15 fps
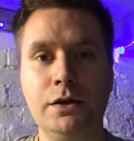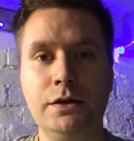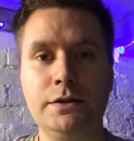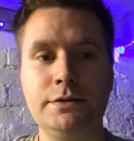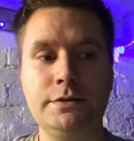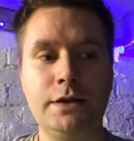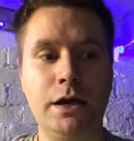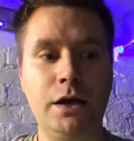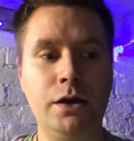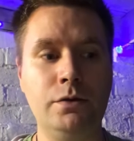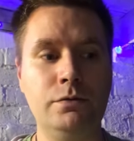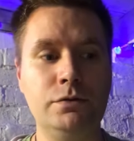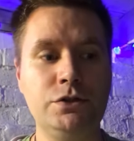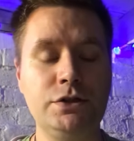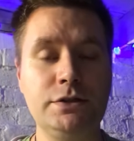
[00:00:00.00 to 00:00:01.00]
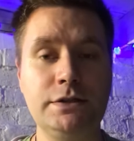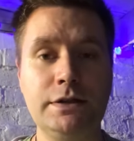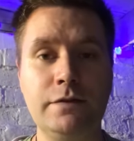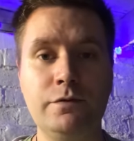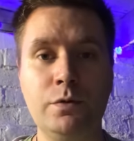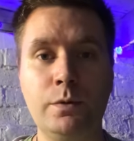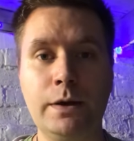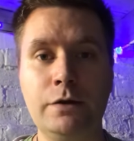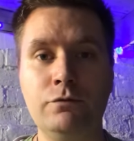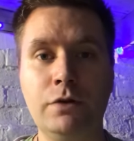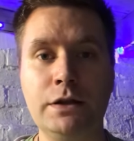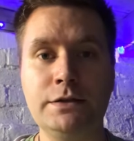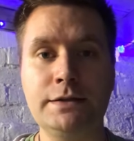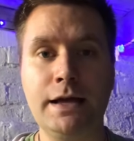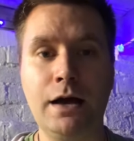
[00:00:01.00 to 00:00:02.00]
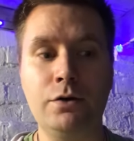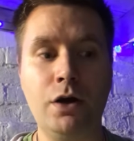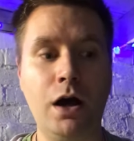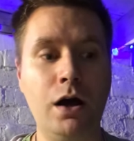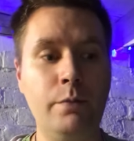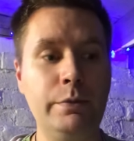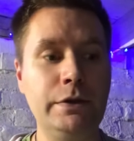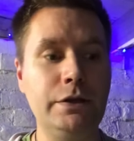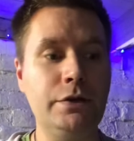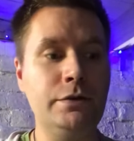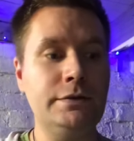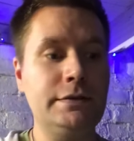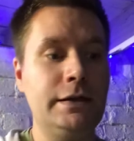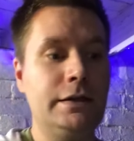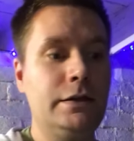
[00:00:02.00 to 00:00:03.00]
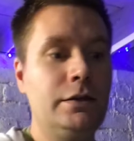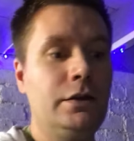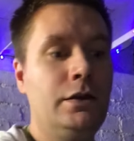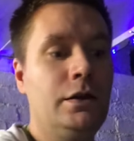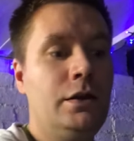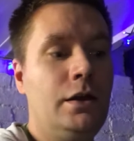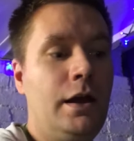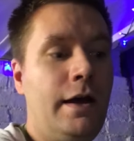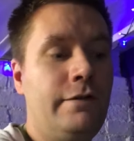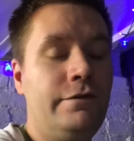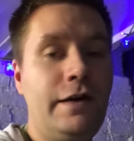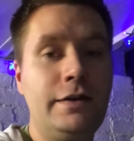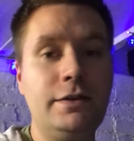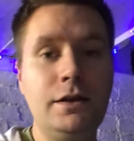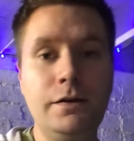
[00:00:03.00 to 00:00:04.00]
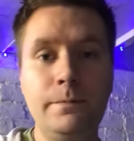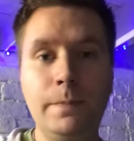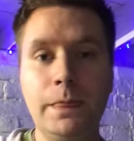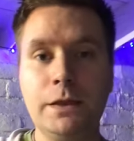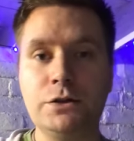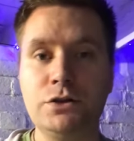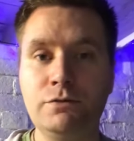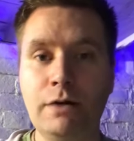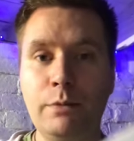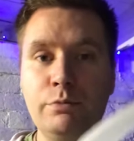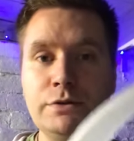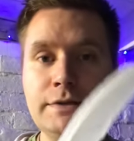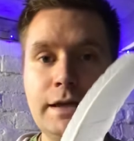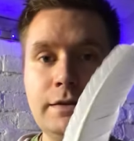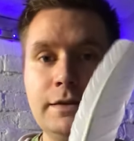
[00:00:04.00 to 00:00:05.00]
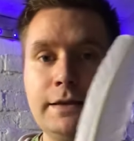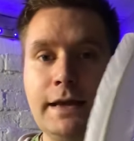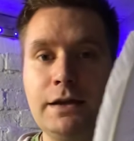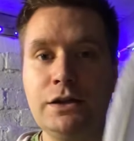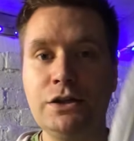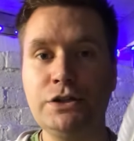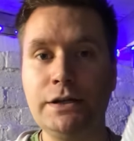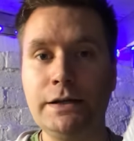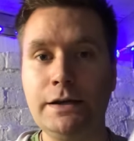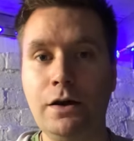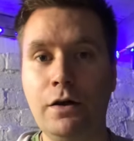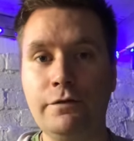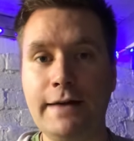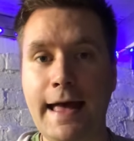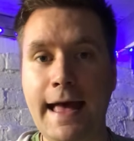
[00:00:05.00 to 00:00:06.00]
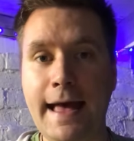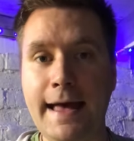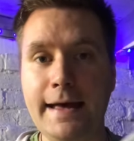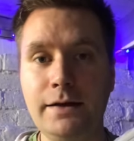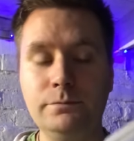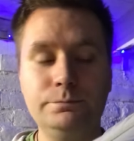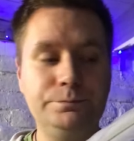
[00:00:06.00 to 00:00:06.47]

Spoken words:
So just to give you a quick rundown, I'll be using a feather to represent the energy of air.